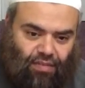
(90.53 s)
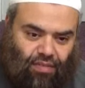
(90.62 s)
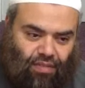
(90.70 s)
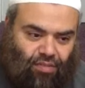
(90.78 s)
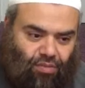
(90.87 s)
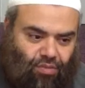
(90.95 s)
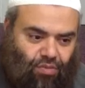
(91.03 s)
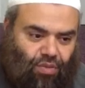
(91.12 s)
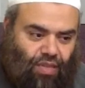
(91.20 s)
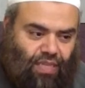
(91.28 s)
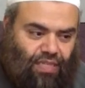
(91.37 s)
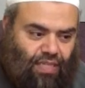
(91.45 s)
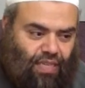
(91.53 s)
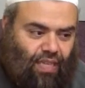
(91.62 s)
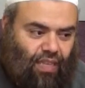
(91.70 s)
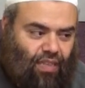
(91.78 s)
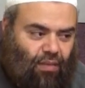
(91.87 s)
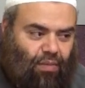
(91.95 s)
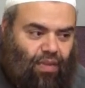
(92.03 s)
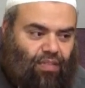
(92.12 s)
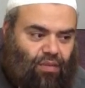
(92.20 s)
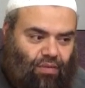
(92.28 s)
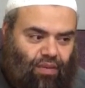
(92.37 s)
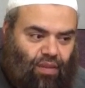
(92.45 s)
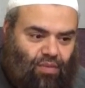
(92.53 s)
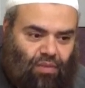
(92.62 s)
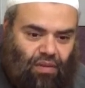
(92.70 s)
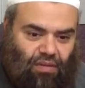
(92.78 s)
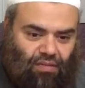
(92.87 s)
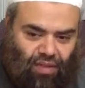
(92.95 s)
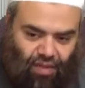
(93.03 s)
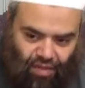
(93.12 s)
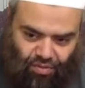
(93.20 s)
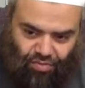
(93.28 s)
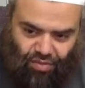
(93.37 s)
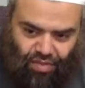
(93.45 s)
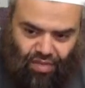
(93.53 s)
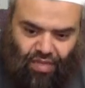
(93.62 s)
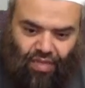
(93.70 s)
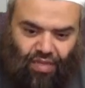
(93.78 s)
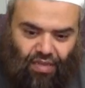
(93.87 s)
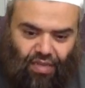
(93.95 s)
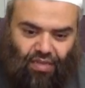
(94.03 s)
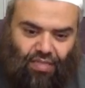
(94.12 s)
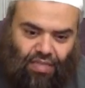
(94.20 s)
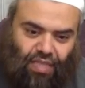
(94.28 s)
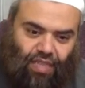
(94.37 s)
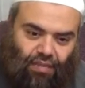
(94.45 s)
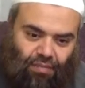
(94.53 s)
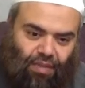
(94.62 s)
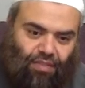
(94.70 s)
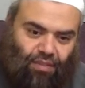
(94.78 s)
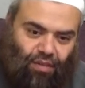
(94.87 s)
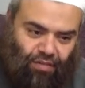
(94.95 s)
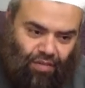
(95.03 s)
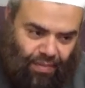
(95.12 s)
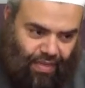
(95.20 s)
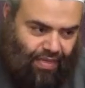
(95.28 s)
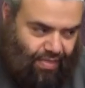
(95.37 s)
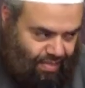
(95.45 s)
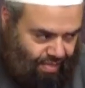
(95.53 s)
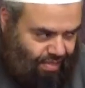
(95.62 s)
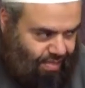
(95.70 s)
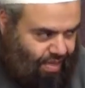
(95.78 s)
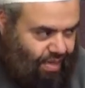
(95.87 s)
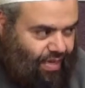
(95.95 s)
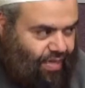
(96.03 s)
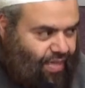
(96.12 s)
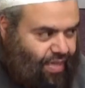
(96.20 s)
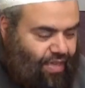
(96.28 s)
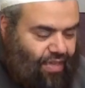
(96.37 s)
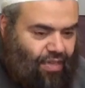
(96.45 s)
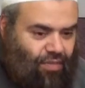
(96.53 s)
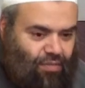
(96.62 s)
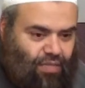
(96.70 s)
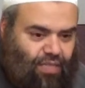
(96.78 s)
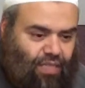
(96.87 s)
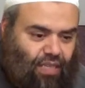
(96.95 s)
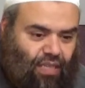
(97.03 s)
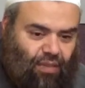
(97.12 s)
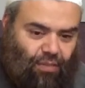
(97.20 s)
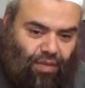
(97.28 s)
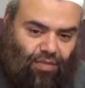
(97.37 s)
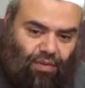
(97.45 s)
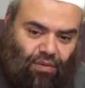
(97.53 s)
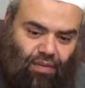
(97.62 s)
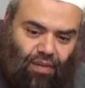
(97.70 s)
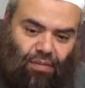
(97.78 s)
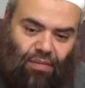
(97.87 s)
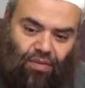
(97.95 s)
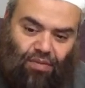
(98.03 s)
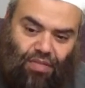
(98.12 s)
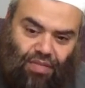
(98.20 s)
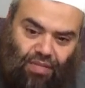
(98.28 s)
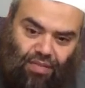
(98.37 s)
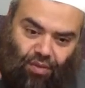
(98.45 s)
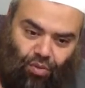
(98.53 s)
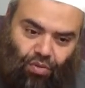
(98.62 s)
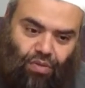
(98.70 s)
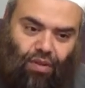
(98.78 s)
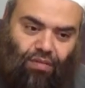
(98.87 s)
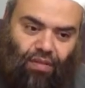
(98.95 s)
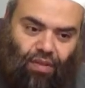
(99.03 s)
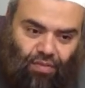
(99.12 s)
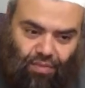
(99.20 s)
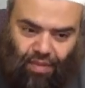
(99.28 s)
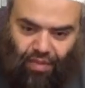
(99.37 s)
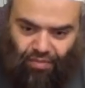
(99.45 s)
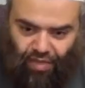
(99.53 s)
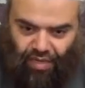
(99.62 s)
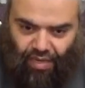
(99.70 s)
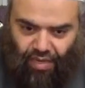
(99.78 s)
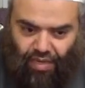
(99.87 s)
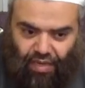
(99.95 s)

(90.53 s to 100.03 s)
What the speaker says: That you're doing that seeking the pleasure of Allah subhanahu wa ta'ala. Not seeking the pleasure of the parents necessarily, but seeking the pleasure of Allah, because this is the order of Allah subhanahu wa ta'ala,